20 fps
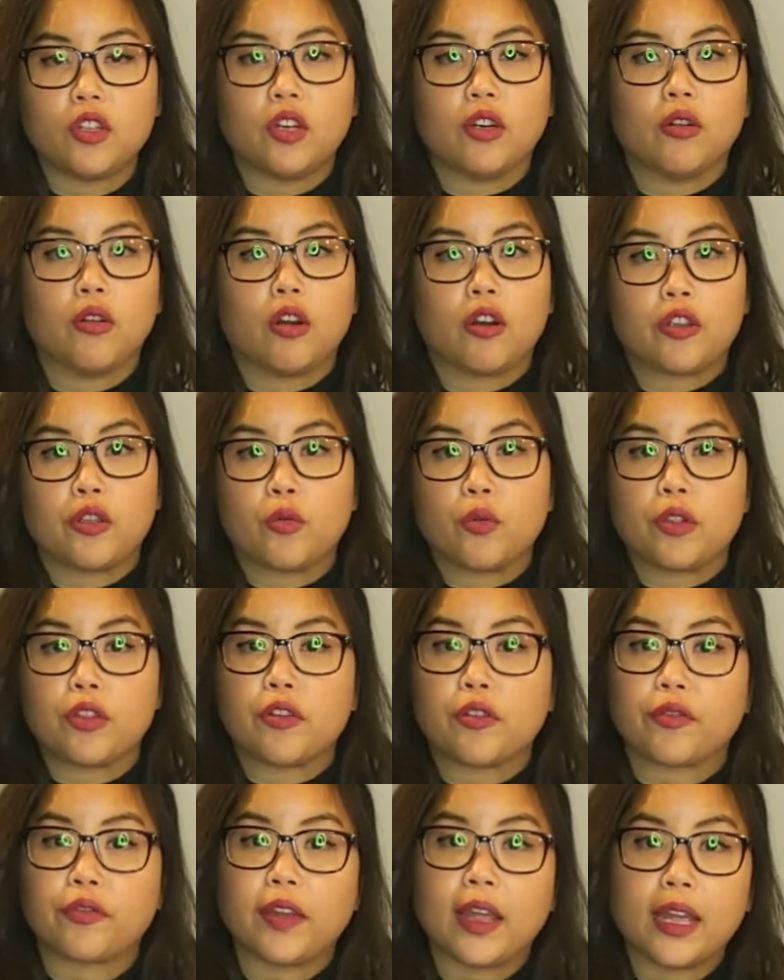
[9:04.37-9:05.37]
are you with
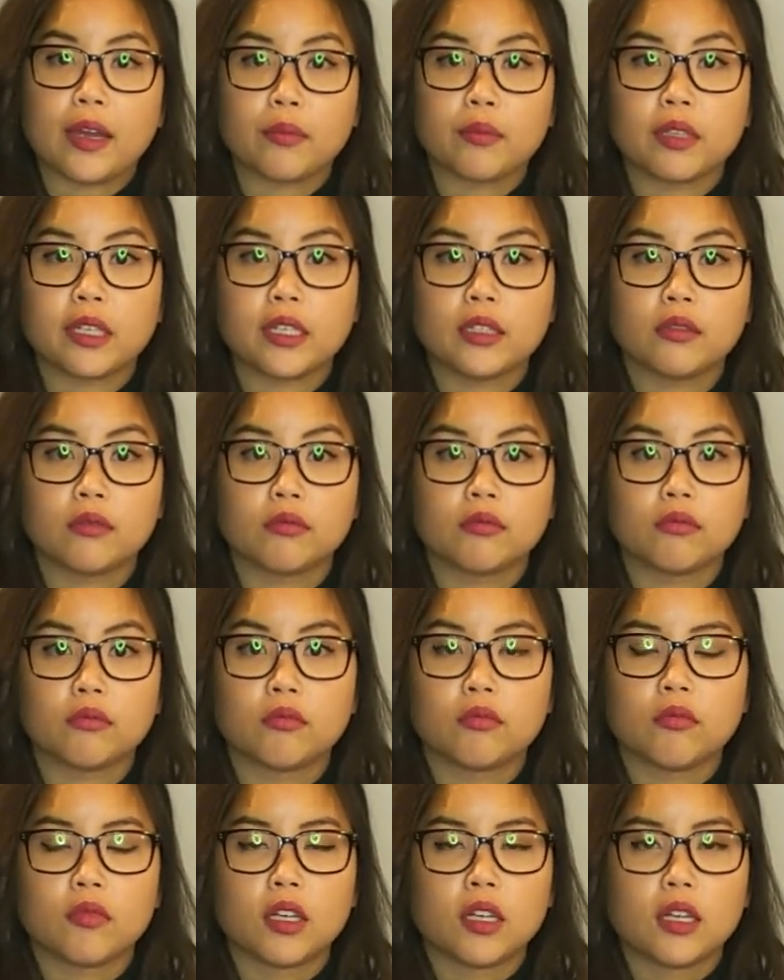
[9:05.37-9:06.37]
your family?
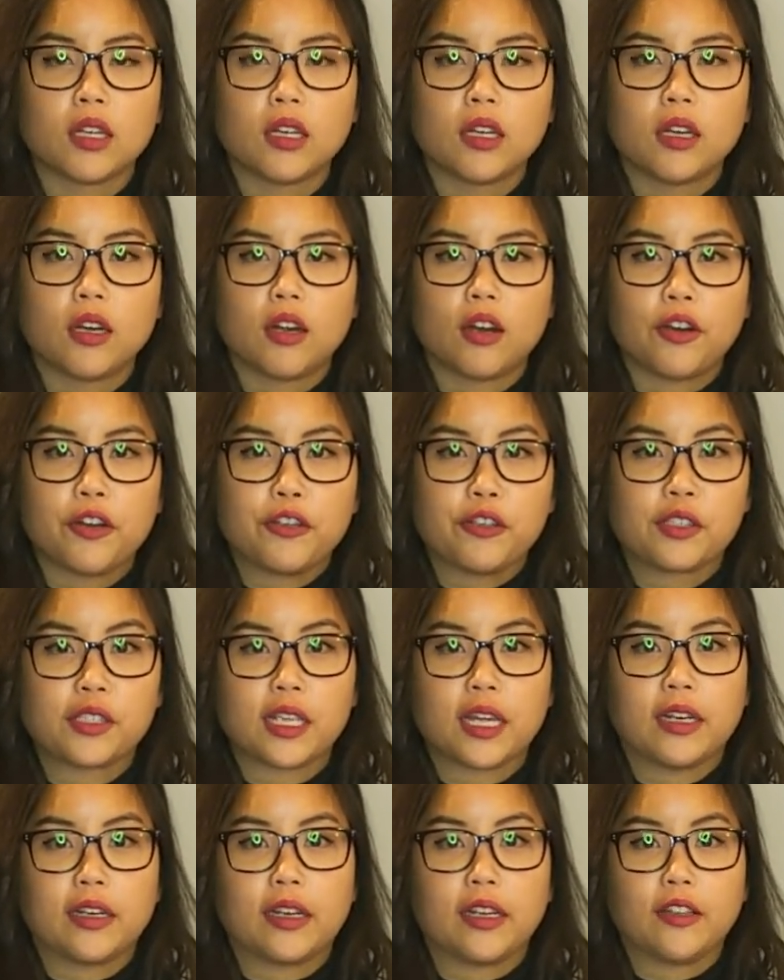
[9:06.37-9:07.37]
Are you
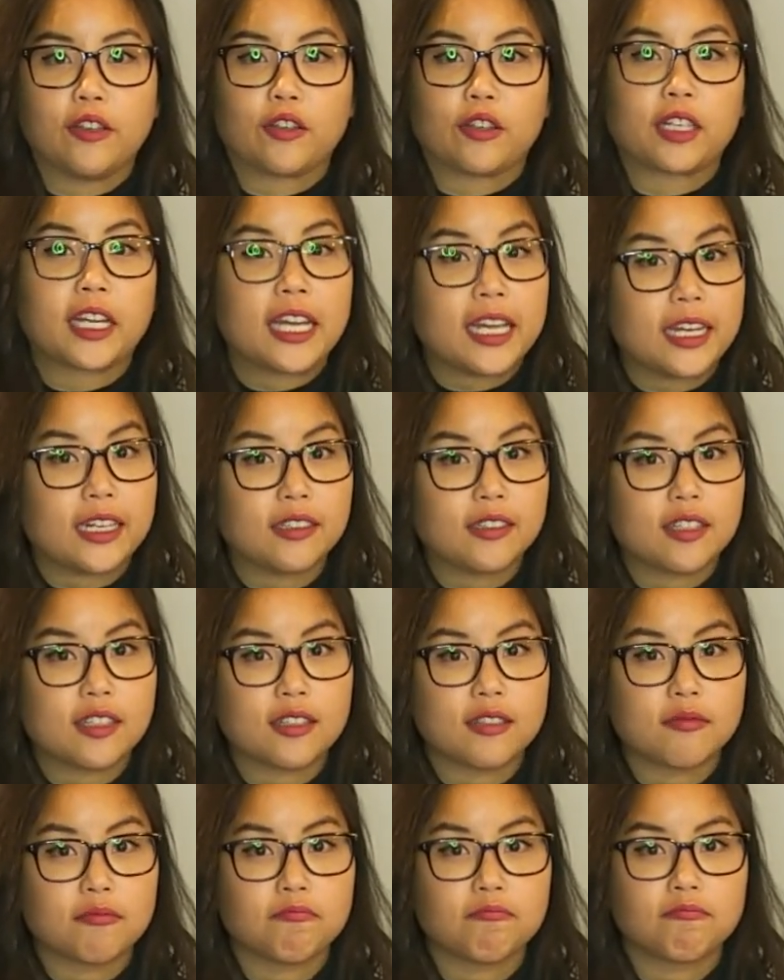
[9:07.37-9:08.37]
sending your
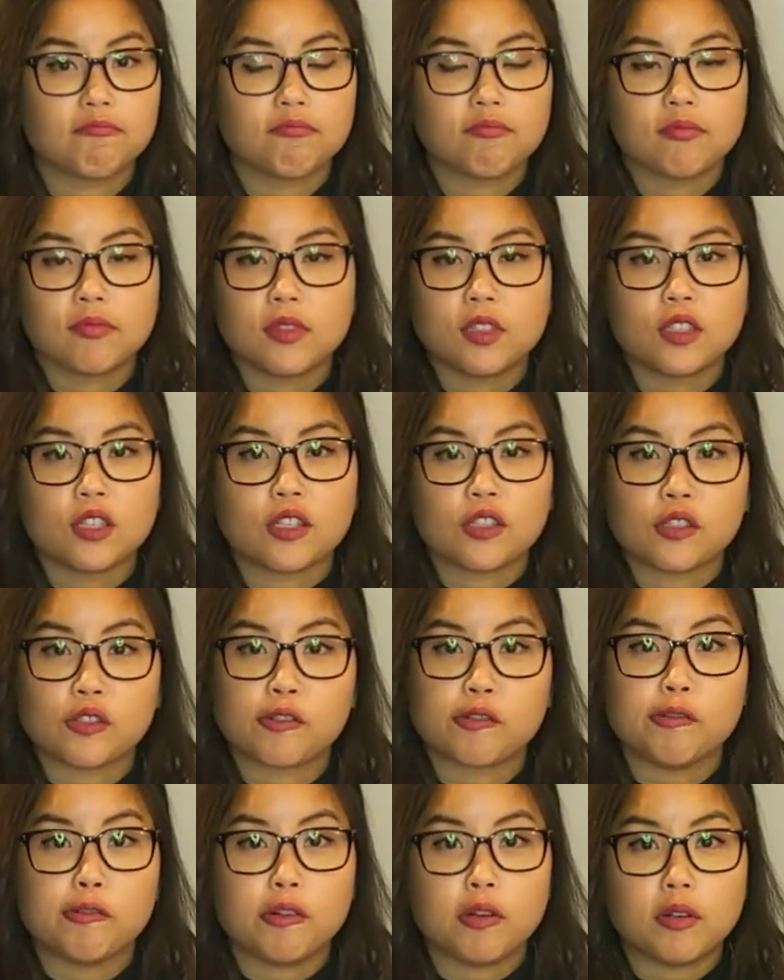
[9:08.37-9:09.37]
kids to
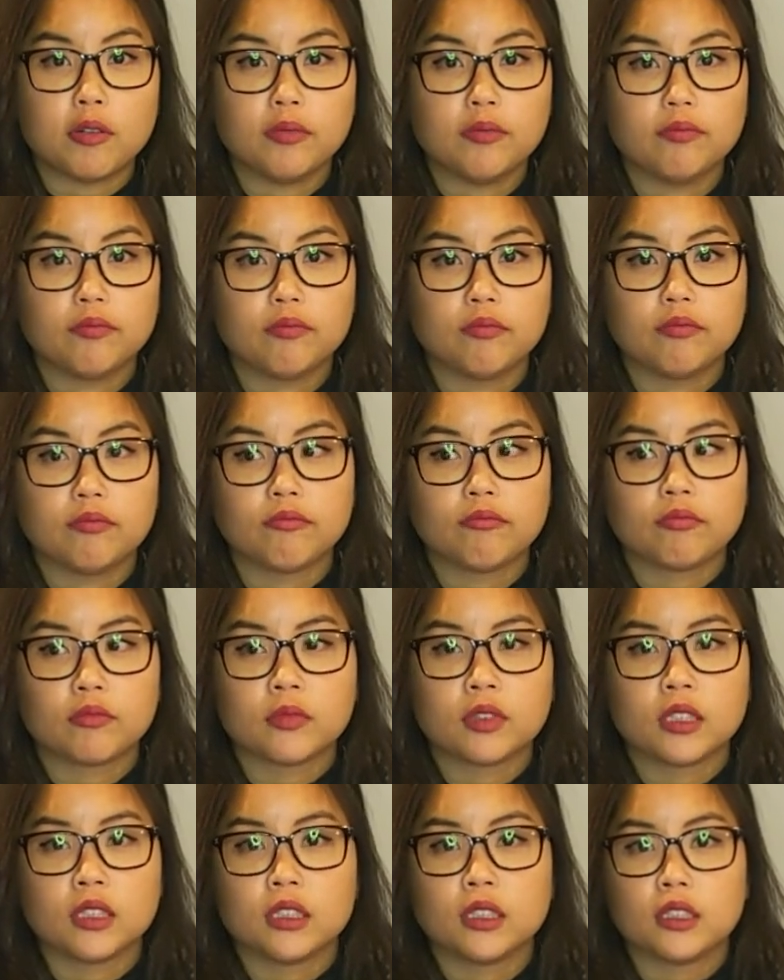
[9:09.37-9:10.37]
school?
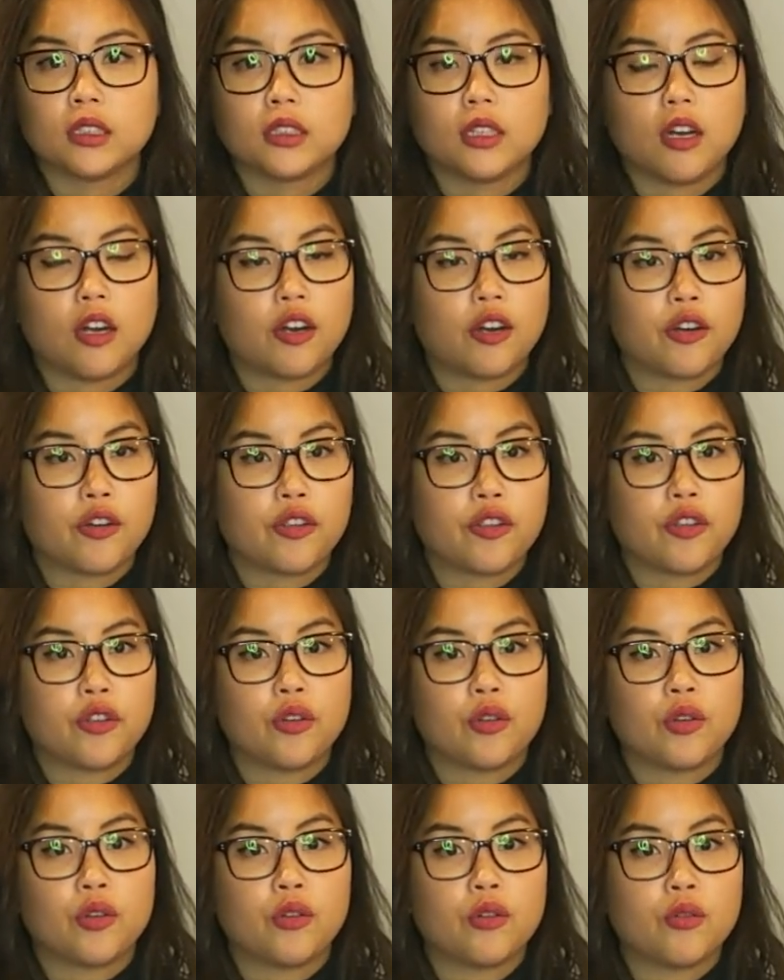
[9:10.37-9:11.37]
Are
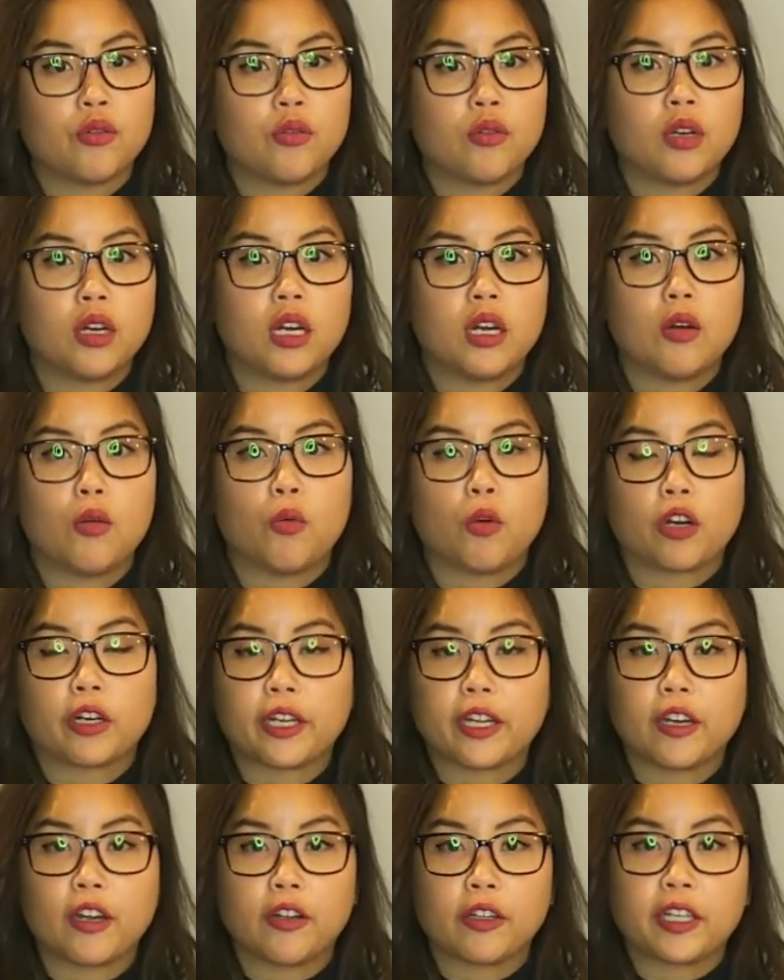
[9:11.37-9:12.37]
you
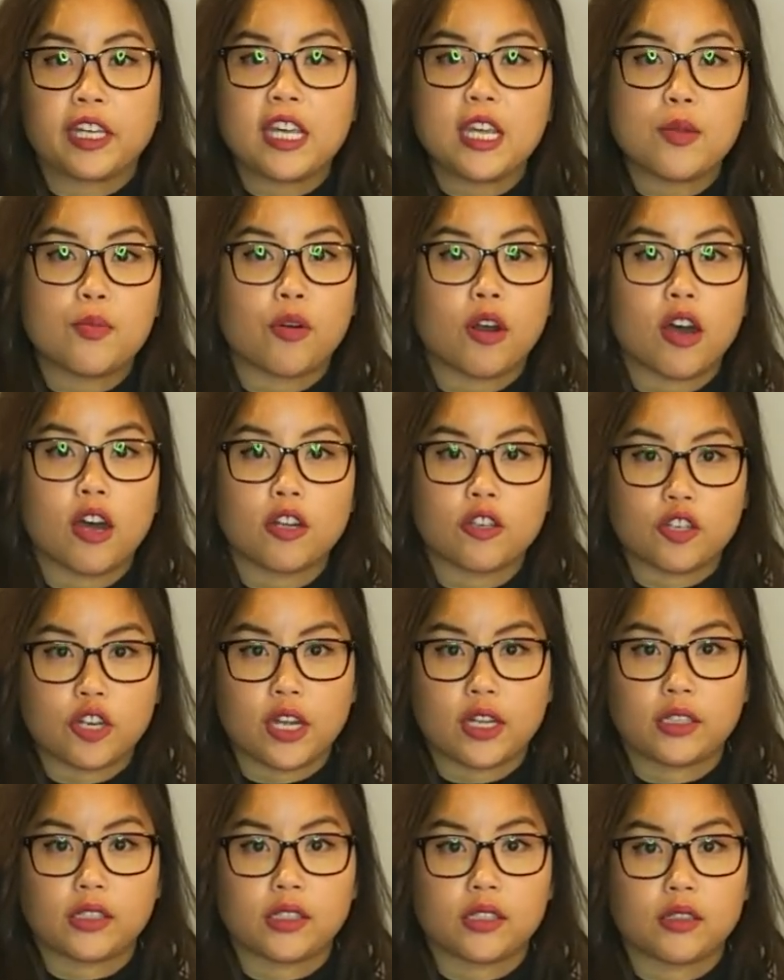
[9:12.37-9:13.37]
working on key
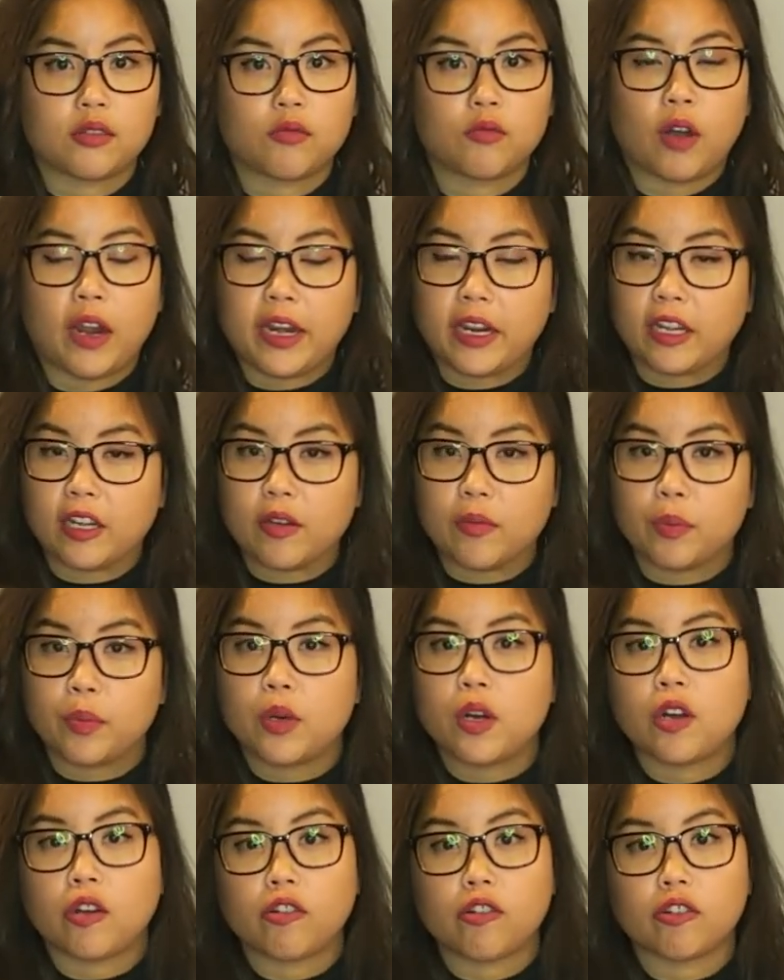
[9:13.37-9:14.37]
projects, writing a
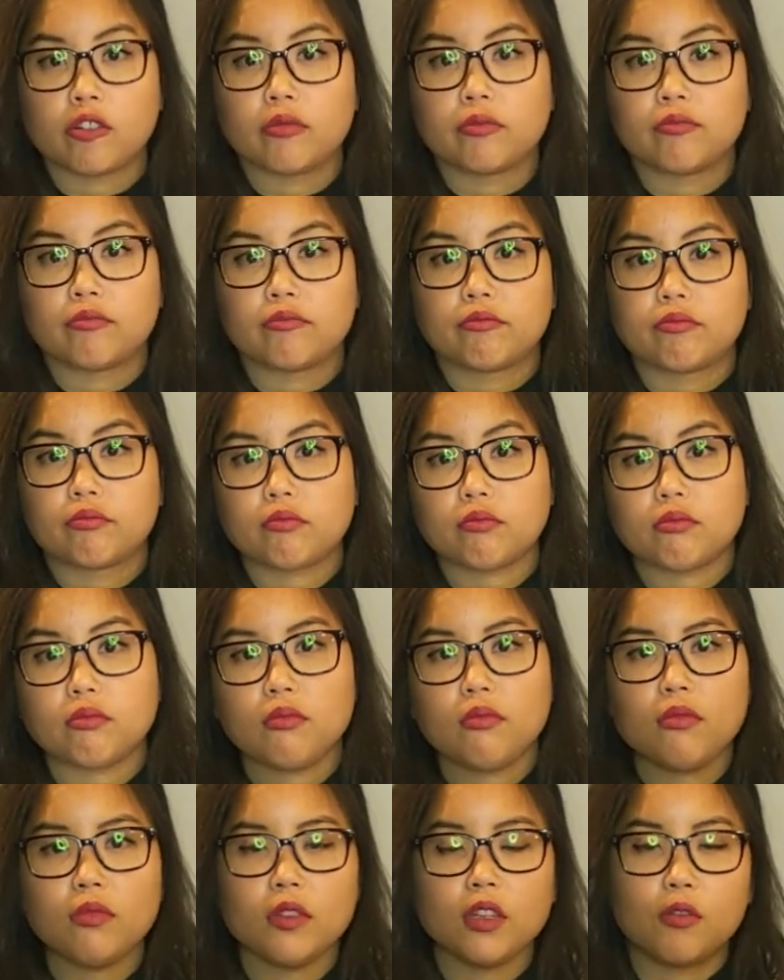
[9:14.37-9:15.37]
book,
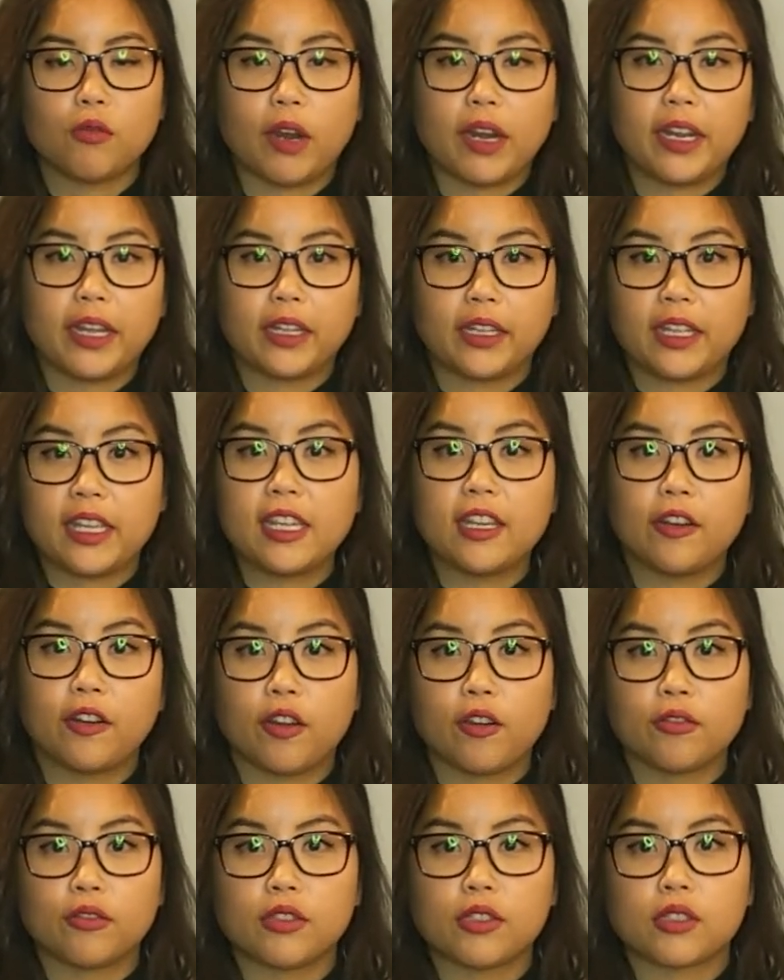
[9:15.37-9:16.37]
writing
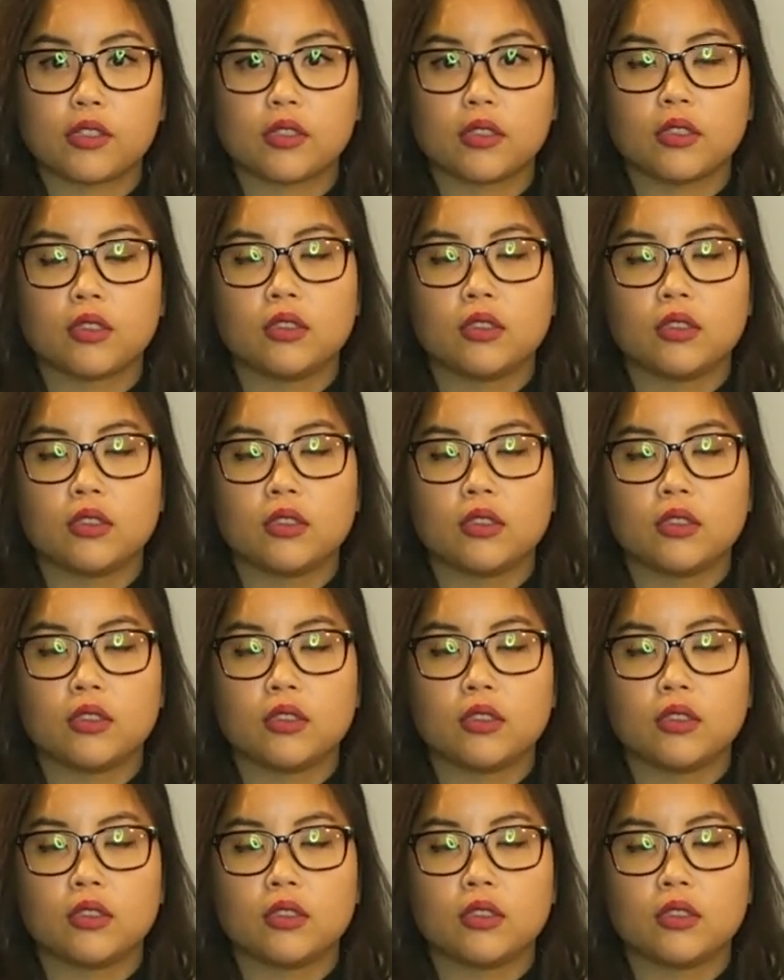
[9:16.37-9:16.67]
keynotes?